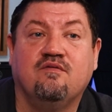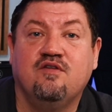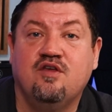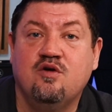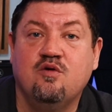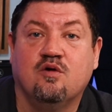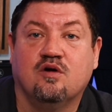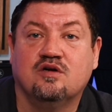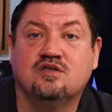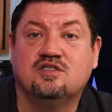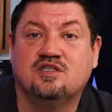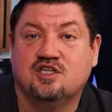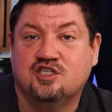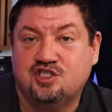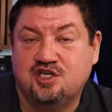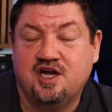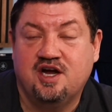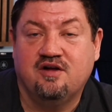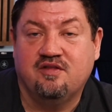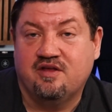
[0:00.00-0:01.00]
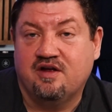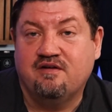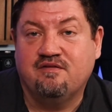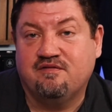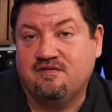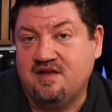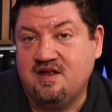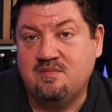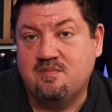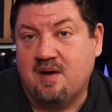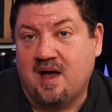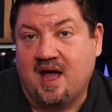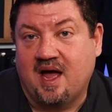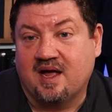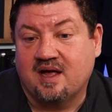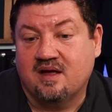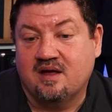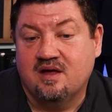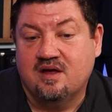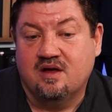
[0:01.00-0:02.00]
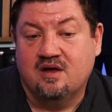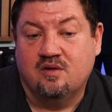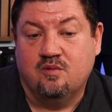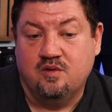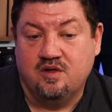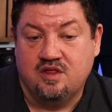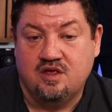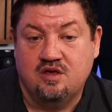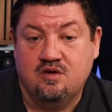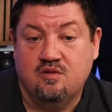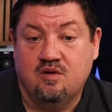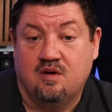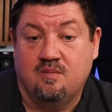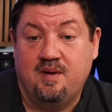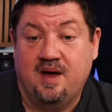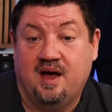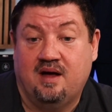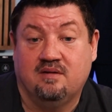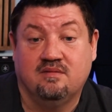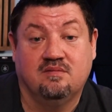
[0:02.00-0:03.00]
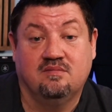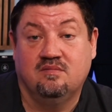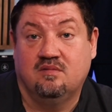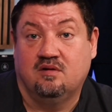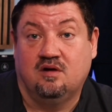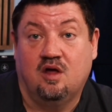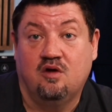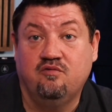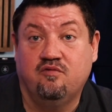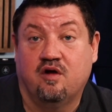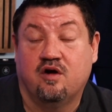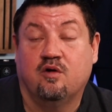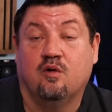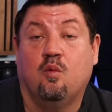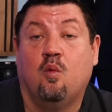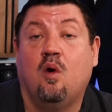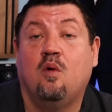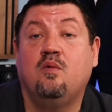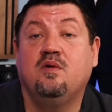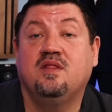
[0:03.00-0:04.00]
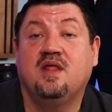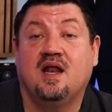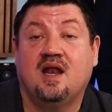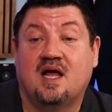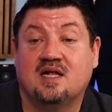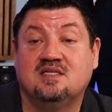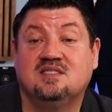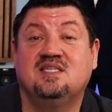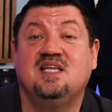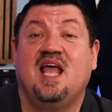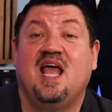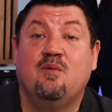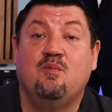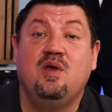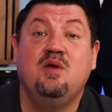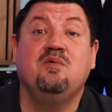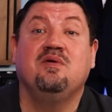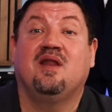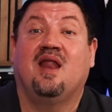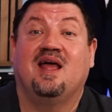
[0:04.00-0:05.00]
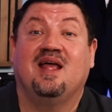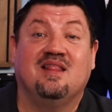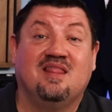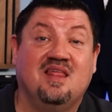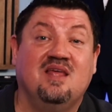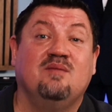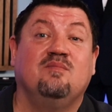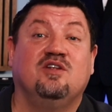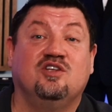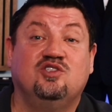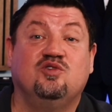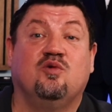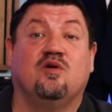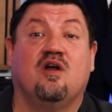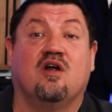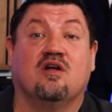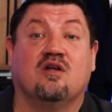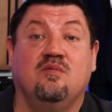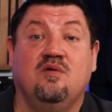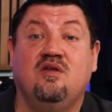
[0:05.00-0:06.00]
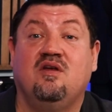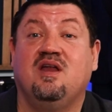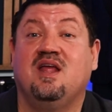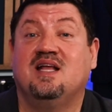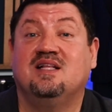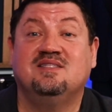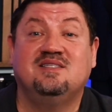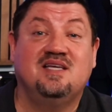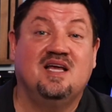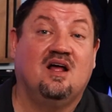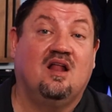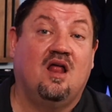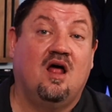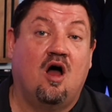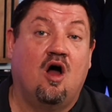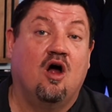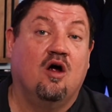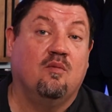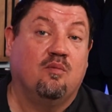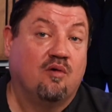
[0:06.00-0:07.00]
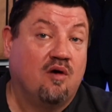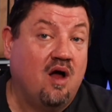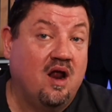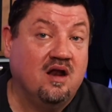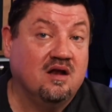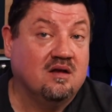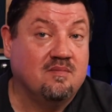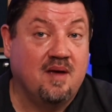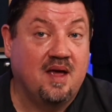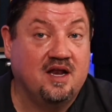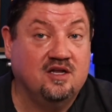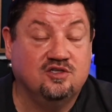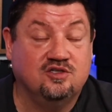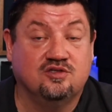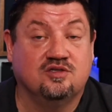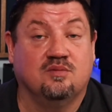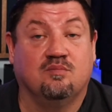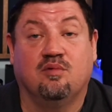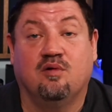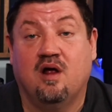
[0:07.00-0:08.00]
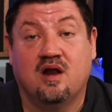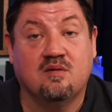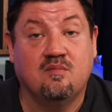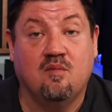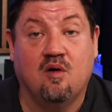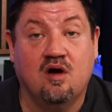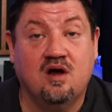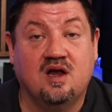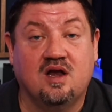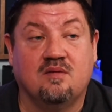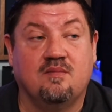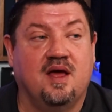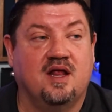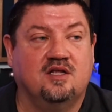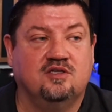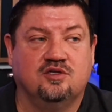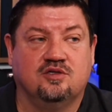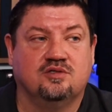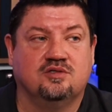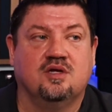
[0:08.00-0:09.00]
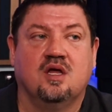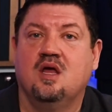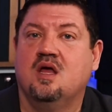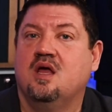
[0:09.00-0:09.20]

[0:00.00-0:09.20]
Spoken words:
viewers to share their feedback with you about LoadRunner. What would they like to see? And we would like them to join our community and tell our product managers and product marketing managers,